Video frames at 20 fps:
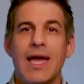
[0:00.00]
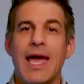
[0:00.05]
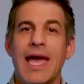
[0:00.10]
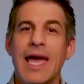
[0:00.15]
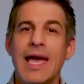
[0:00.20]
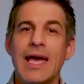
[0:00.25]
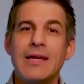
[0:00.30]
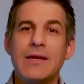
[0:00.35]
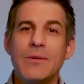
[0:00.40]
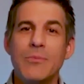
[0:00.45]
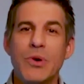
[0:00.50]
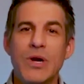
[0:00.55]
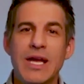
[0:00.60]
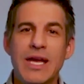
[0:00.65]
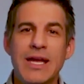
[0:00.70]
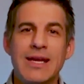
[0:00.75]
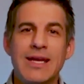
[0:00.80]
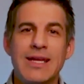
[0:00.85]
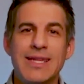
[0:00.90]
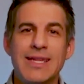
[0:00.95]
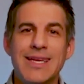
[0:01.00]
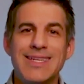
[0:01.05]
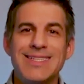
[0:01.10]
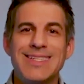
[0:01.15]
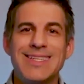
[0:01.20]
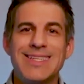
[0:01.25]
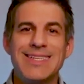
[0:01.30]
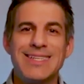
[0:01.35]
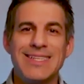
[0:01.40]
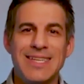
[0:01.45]
and to bring in at
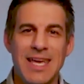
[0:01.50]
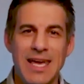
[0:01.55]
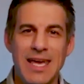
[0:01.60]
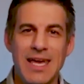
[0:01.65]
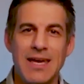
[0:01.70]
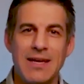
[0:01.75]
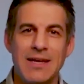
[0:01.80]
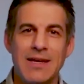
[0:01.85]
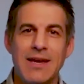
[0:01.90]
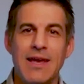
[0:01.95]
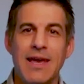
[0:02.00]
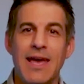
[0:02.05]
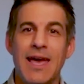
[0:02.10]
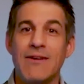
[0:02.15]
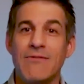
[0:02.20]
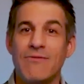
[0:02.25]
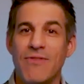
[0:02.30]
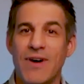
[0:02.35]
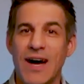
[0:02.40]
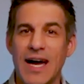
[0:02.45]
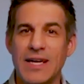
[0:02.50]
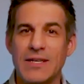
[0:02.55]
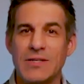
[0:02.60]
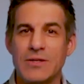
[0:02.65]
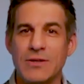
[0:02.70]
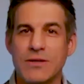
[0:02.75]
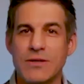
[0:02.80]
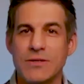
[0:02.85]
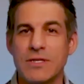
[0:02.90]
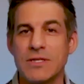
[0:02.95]
least 10 advisors,